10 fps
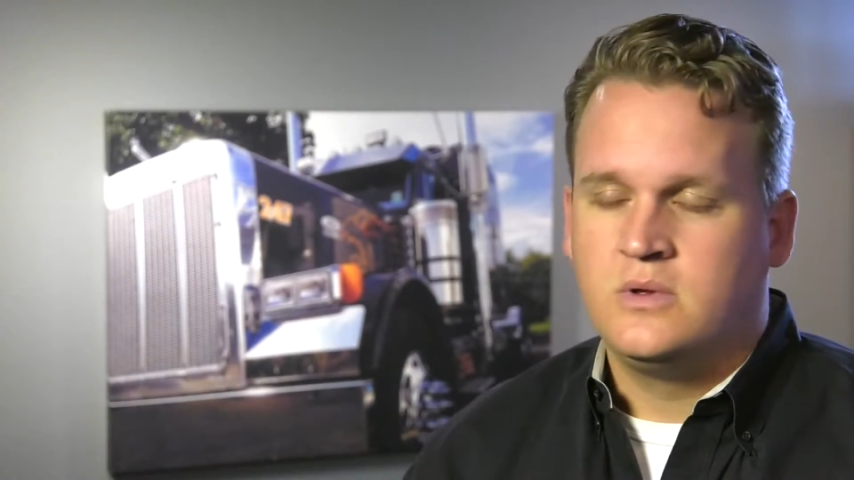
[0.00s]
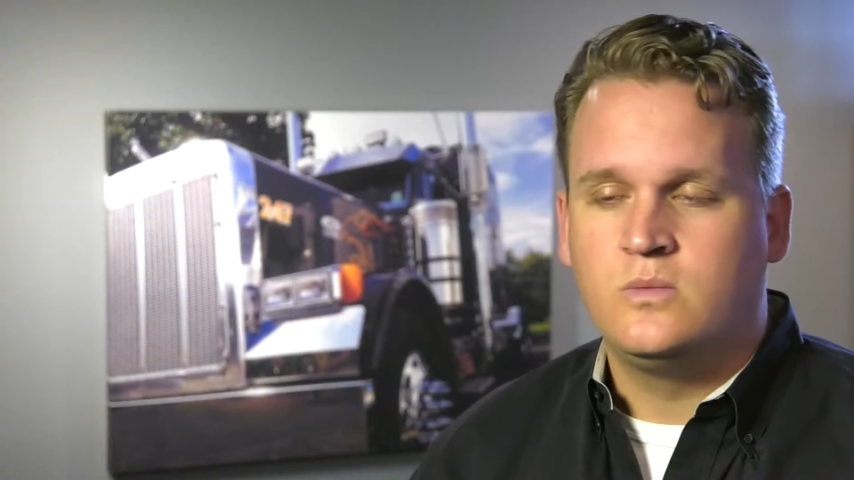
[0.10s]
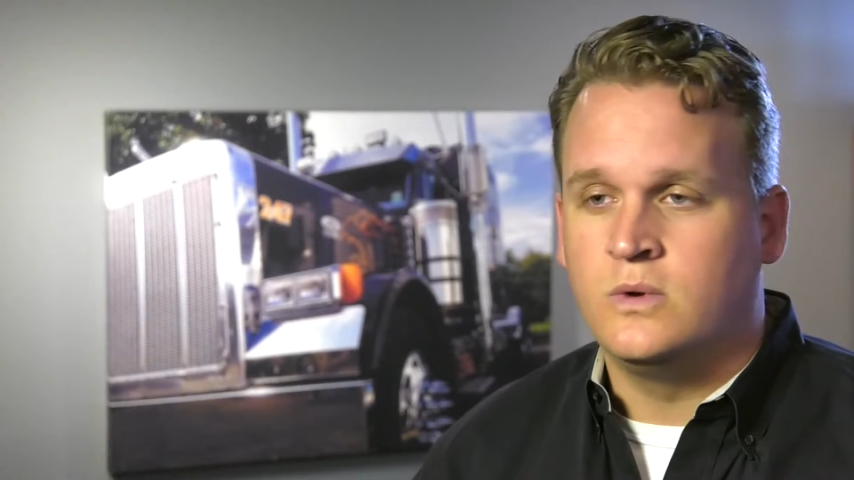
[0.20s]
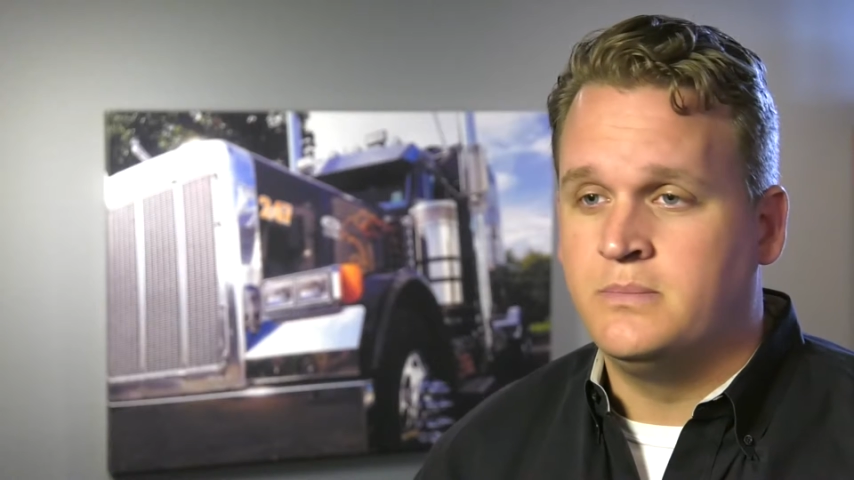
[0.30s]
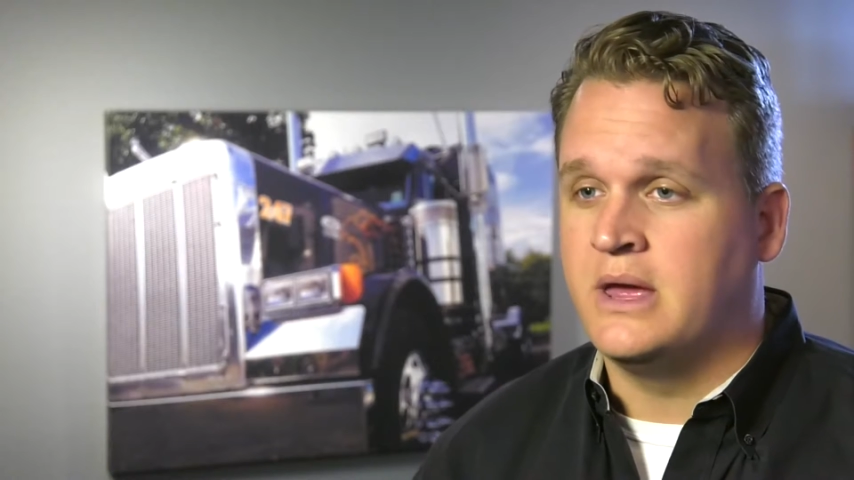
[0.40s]

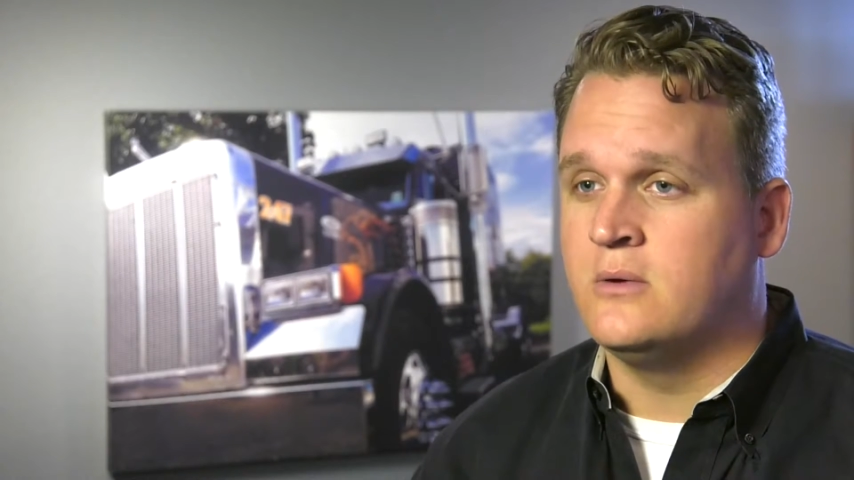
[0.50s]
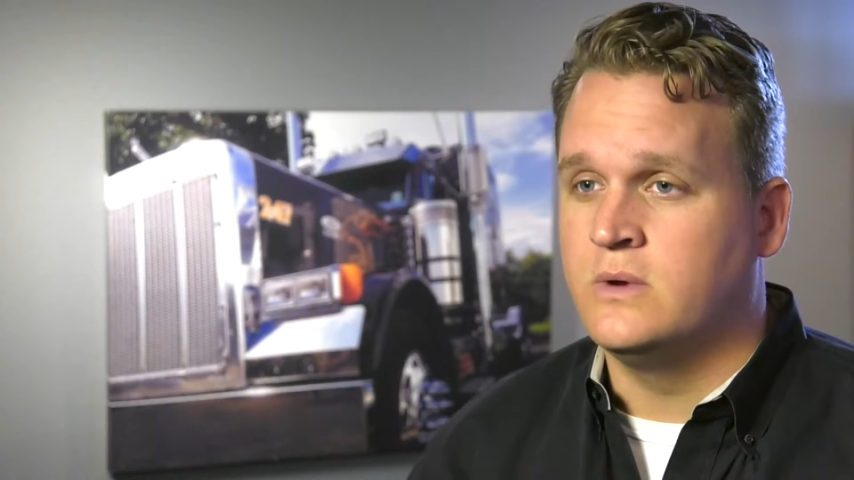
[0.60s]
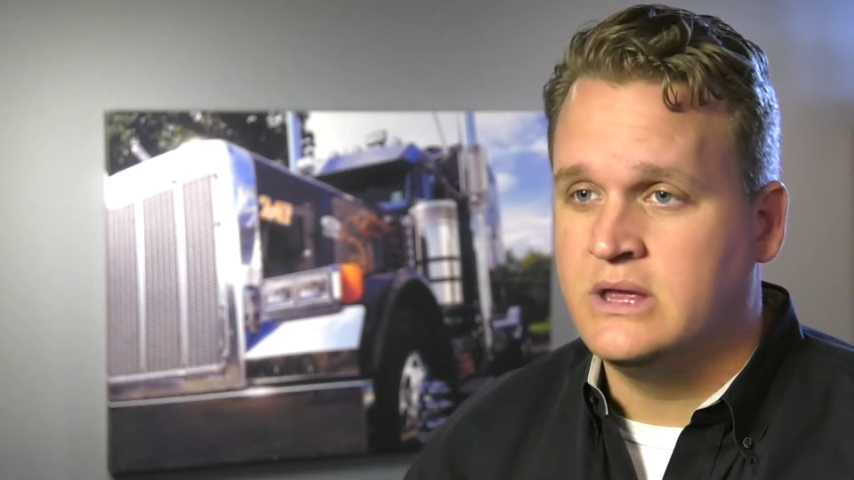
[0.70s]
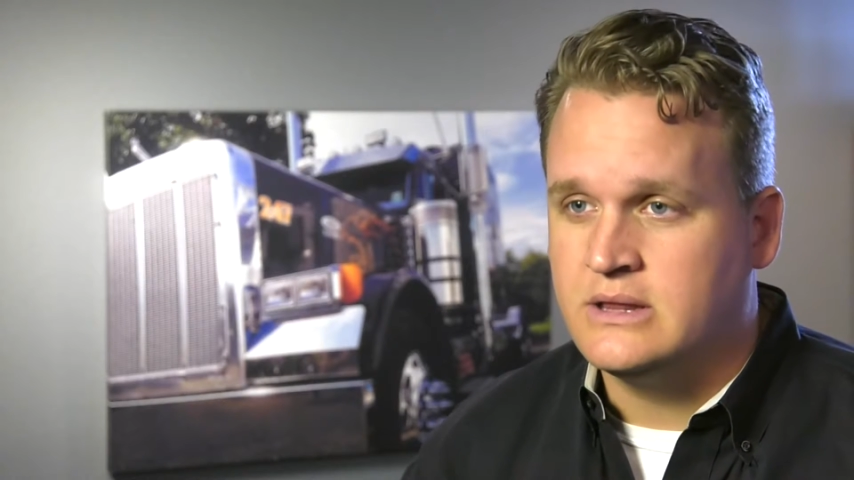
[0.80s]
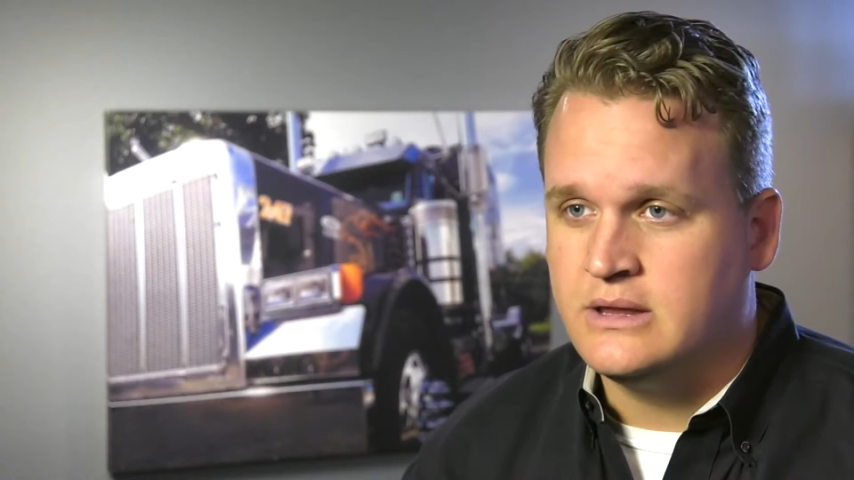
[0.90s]
we pay
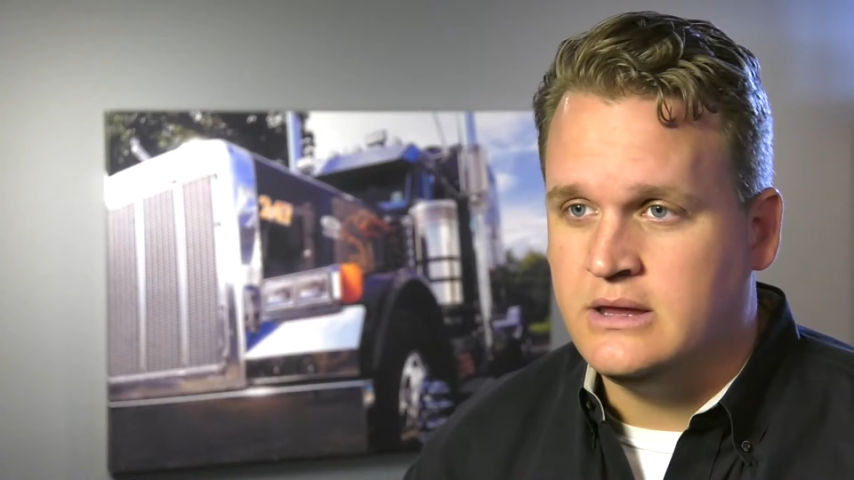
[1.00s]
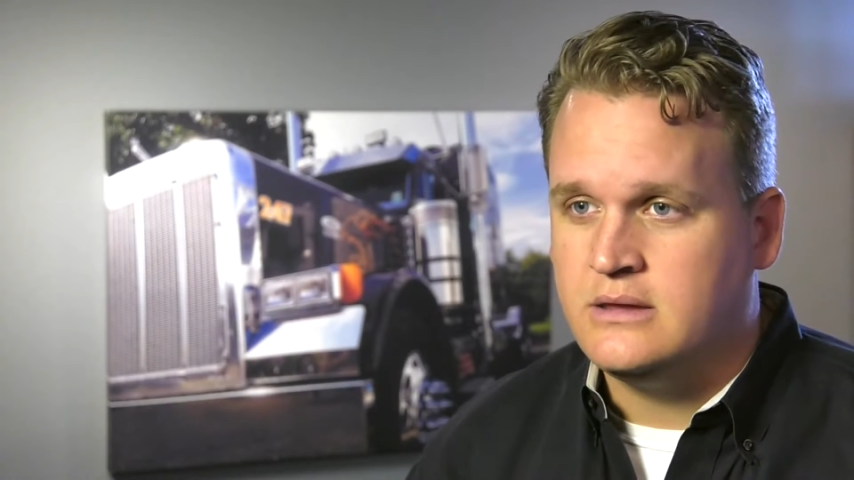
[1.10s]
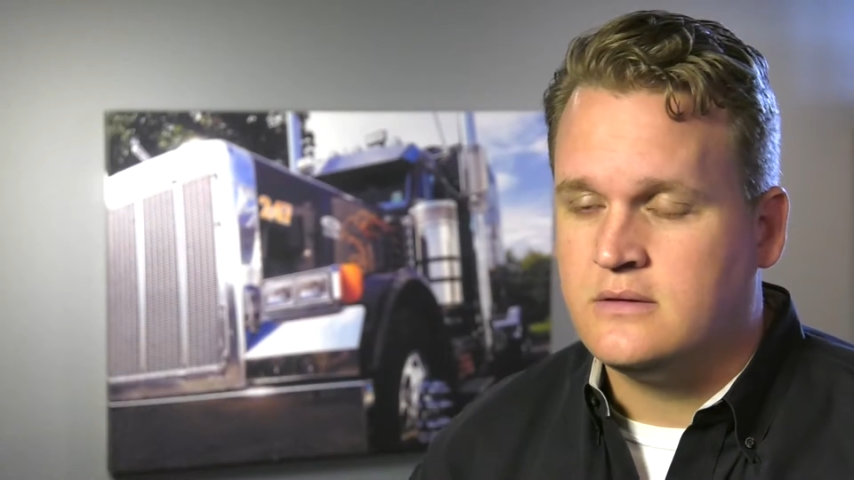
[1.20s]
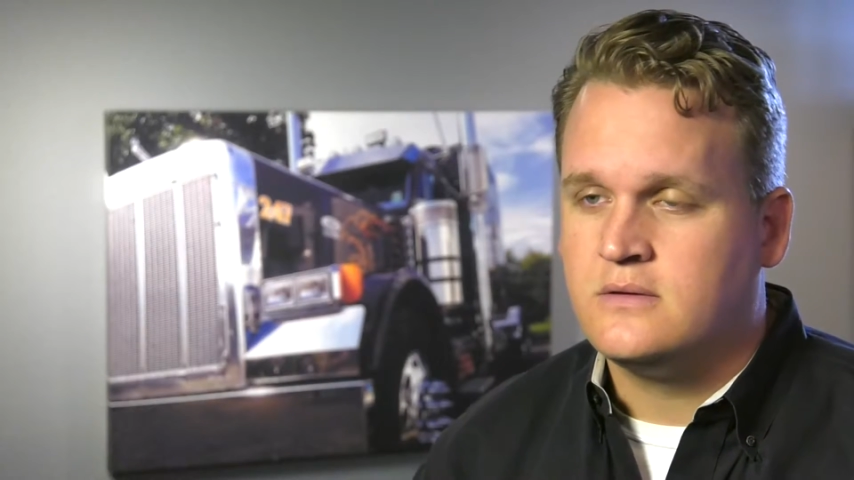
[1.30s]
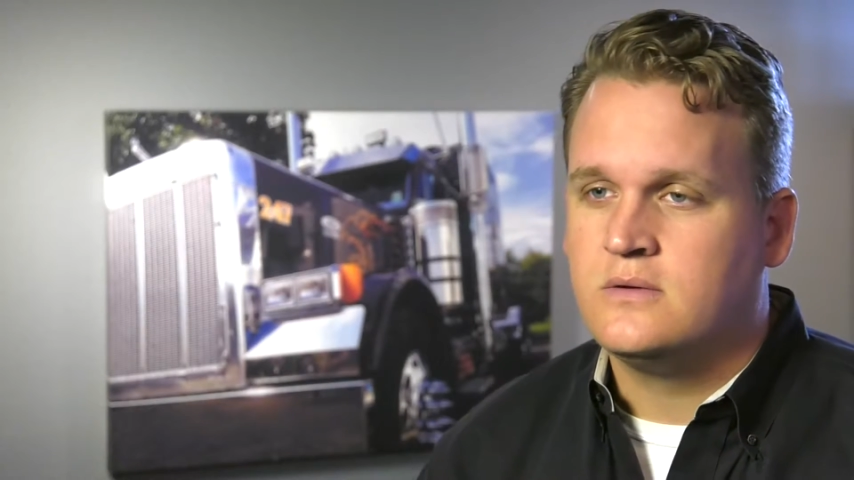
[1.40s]
weekly,
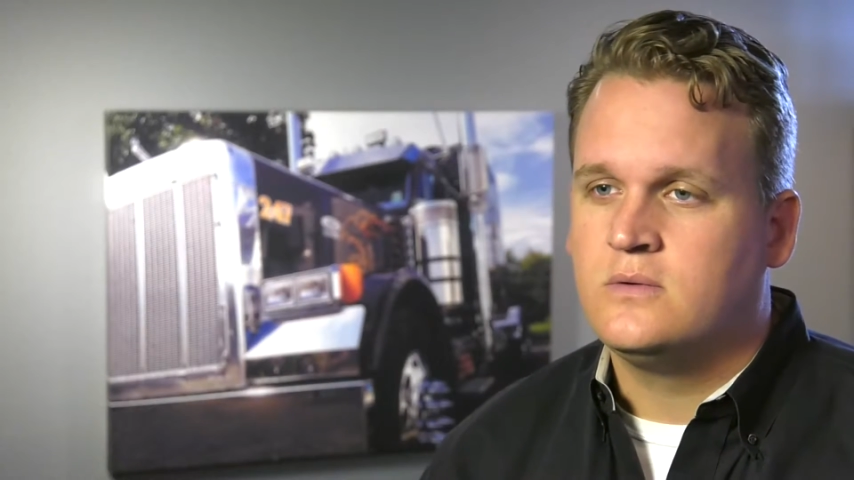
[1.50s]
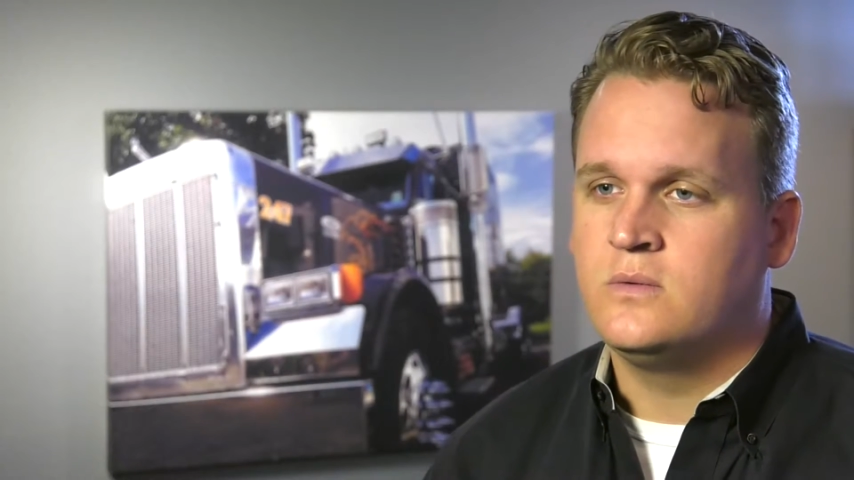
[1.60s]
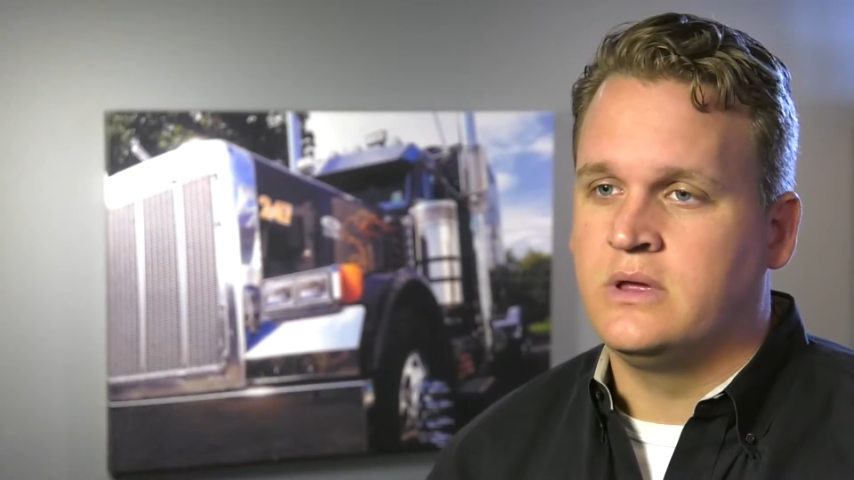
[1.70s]
we